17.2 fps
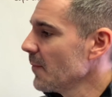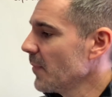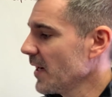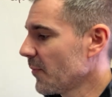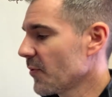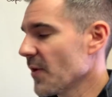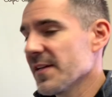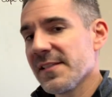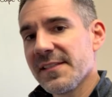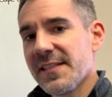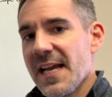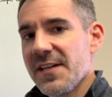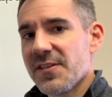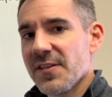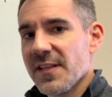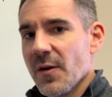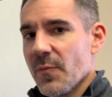but a
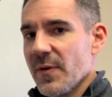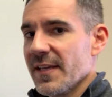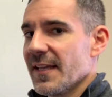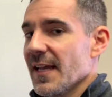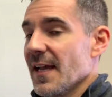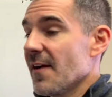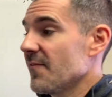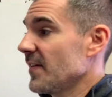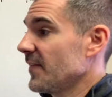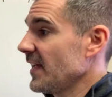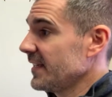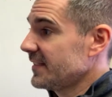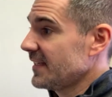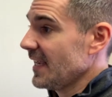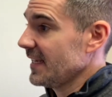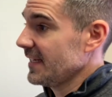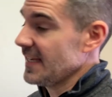presentation that we give that they
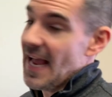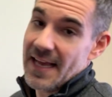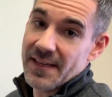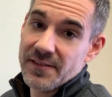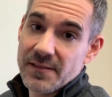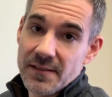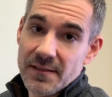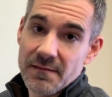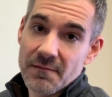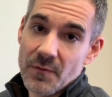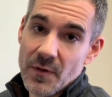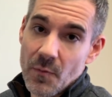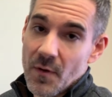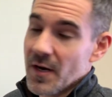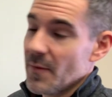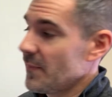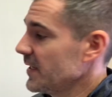say, yes, we
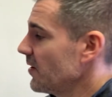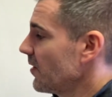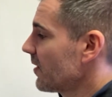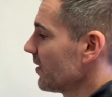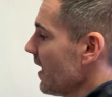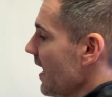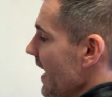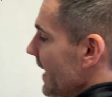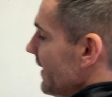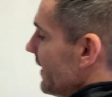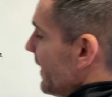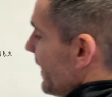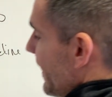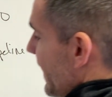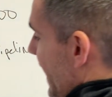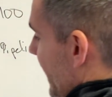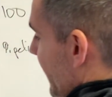want to be your client.
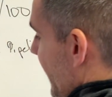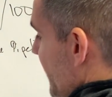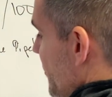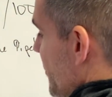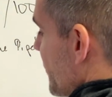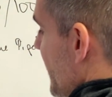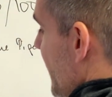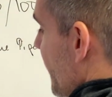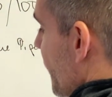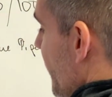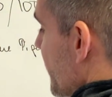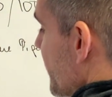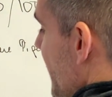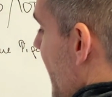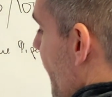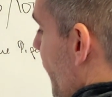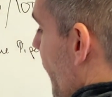And let's just say, for
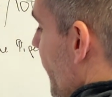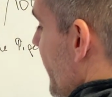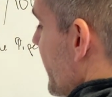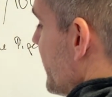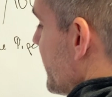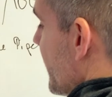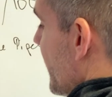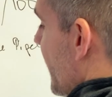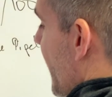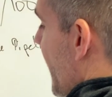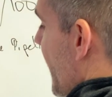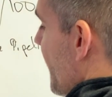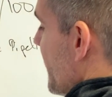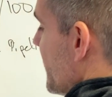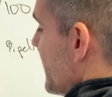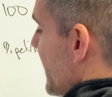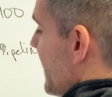example, this in
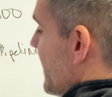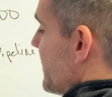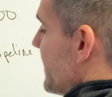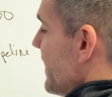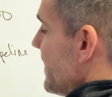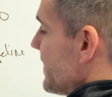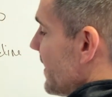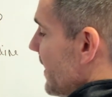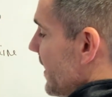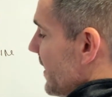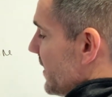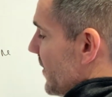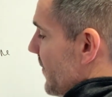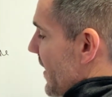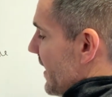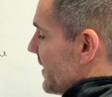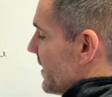this instance,
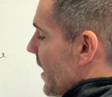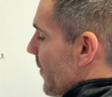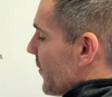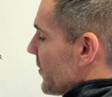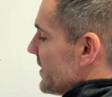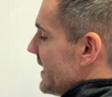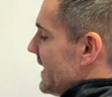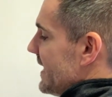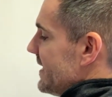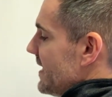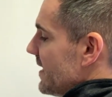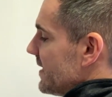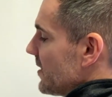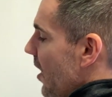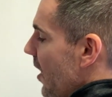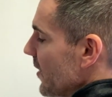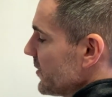to make numbers easy,
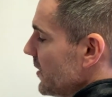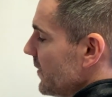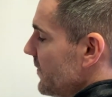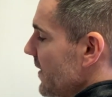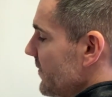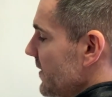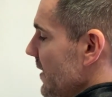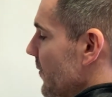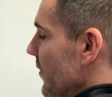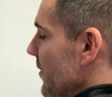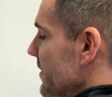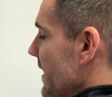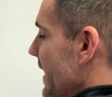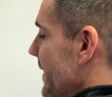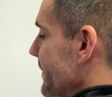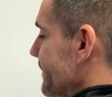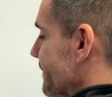it's also
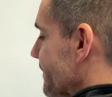50%.